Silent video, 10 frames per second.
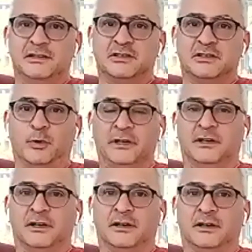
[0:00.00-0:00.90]

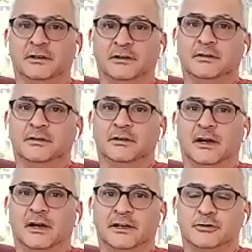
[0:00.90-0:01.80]
Quinta
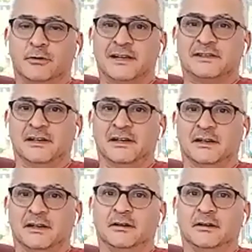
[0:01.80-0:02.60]
Jurecic.